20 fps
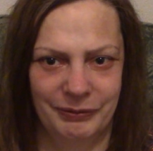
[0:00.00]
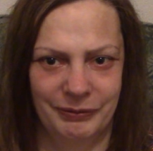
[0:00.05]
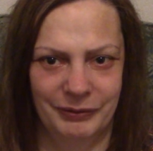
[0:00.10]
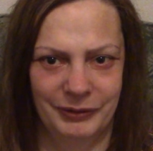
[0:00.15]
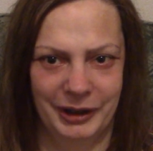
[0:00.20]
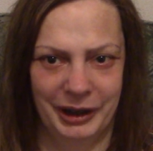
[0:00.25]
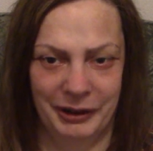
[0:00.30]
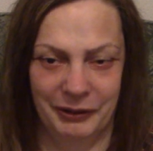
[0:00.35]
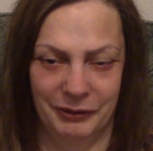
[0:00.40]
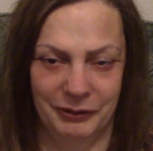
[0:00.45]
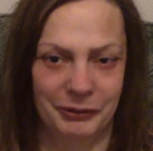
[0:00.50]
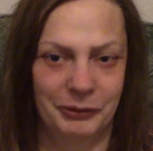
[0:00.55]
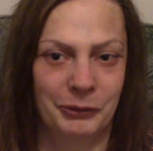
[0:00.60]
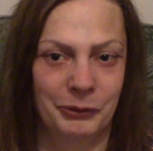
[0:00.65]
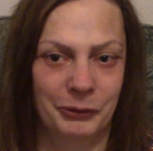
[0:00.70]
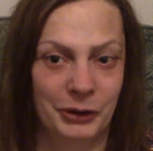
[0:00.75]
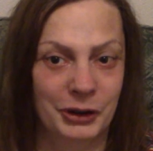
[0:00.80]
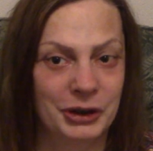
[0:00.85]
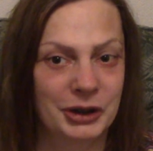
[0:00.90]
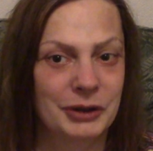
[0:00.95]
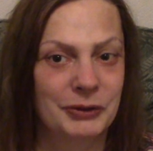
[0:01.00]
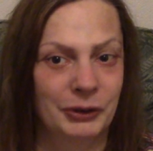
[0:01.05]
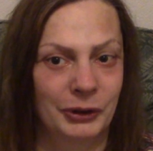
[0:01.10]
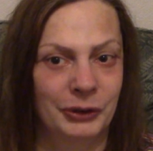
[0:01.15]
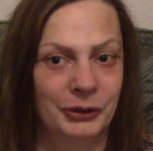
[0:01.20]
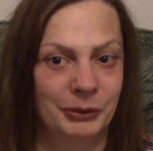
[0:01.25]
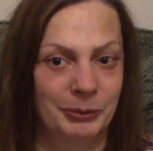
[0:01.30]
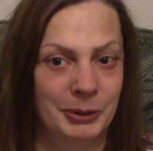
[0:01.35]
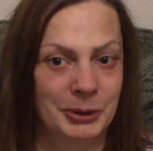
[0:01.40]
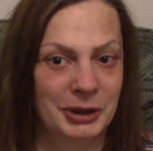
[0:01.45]
like first of all,
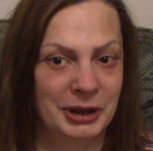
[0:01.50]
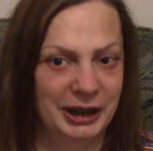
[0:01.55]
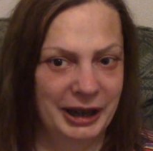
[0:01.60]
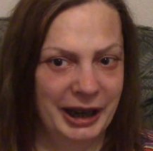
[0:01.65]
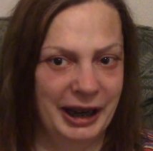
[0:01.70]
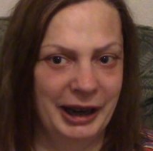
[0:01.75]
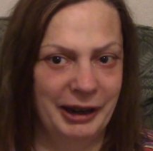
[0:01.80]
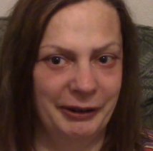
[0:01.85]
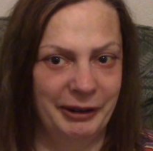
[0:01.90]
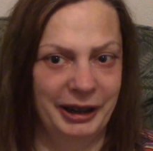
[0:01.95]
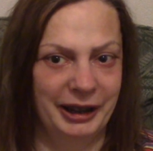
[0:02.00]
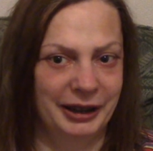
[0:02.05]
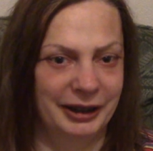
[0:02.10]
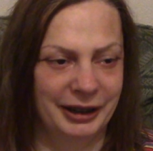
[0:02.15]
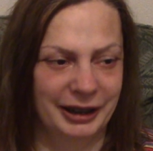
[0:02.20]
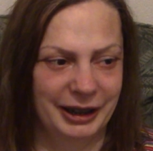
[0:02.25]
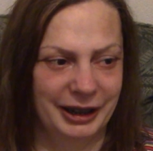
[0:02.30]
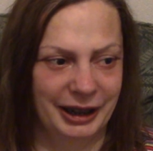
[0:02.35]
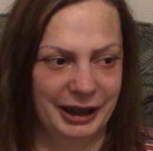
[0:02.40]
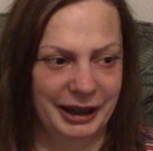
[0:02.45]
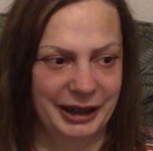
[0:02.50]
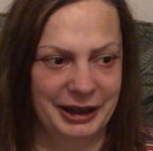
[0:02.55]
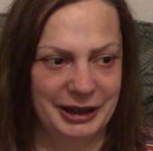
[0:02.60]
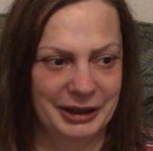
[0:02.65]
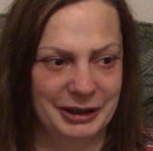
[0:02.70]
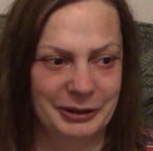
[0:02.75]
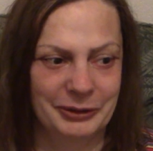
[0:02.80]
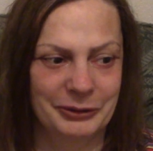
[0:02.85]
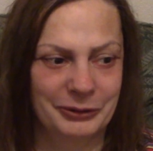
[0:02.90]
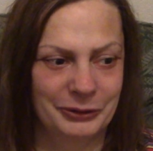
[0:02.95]
the most glaring kind
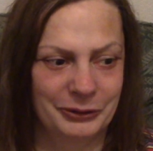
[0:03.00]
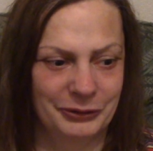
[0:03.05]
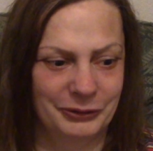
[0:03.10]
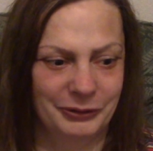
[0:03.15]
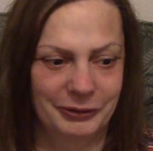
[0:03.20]
of